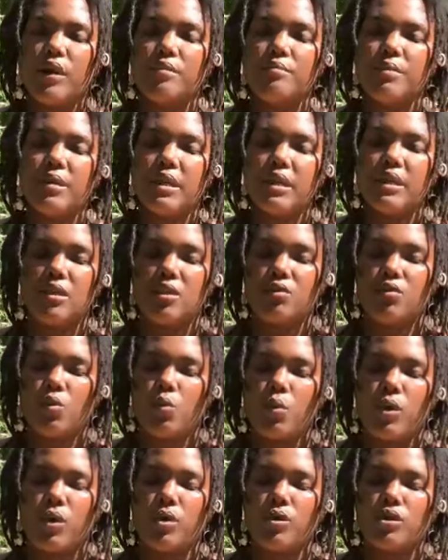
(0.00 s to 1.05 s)
the very meaning of
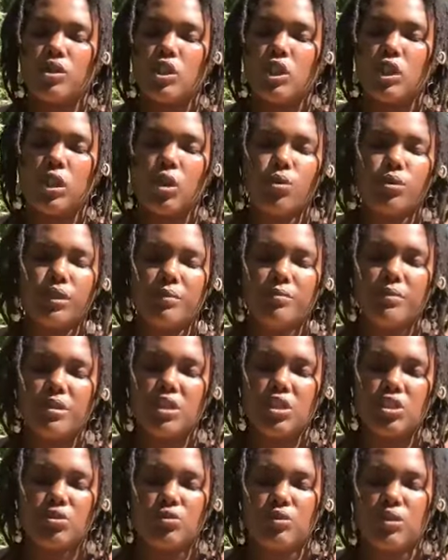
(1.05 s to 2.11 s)
the word is cloaked in
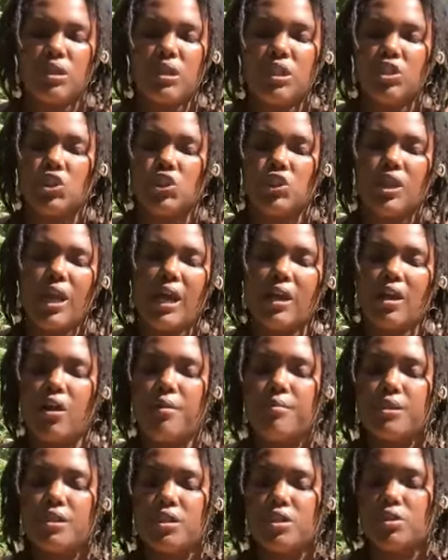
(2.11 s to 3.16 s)
mystery, it should not
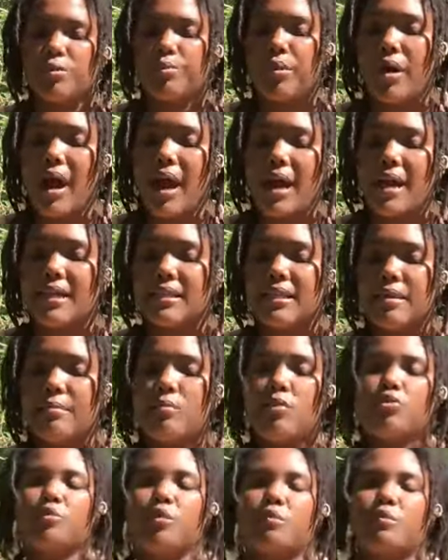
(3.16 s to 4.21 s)
come as a surprise
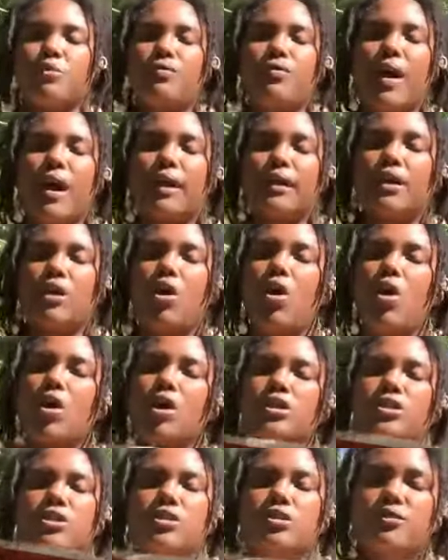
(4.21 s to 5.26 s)
that most people find it
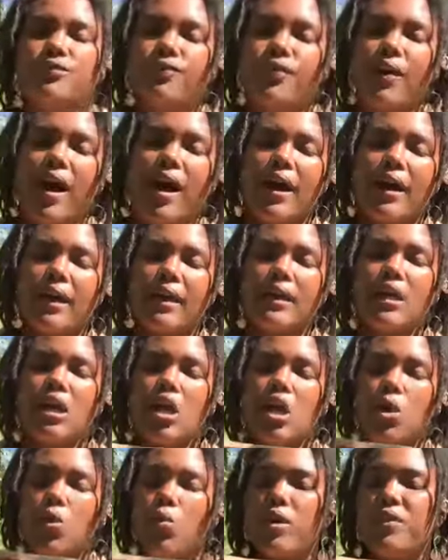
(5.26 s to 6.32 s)
hard to define
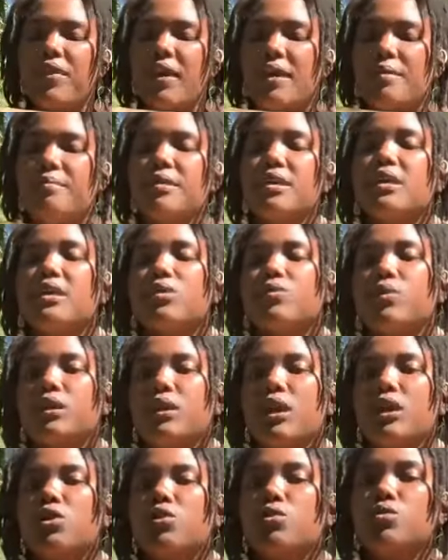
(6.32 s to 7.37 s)
what they mean
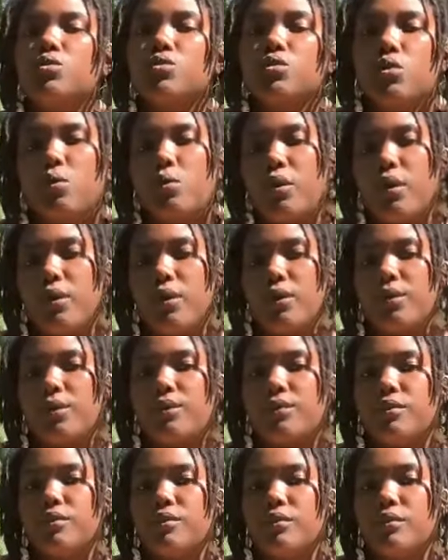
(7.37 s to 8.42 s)
when they use the
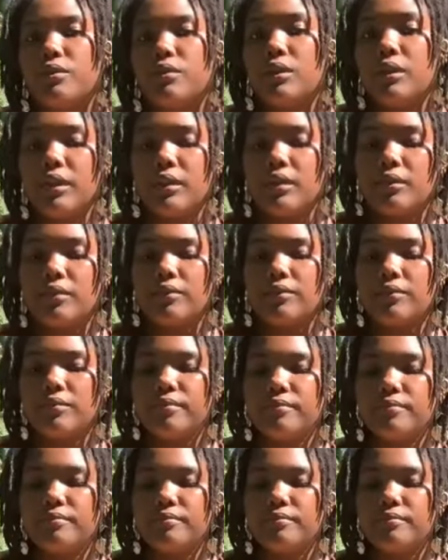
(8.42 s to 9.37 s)
word love.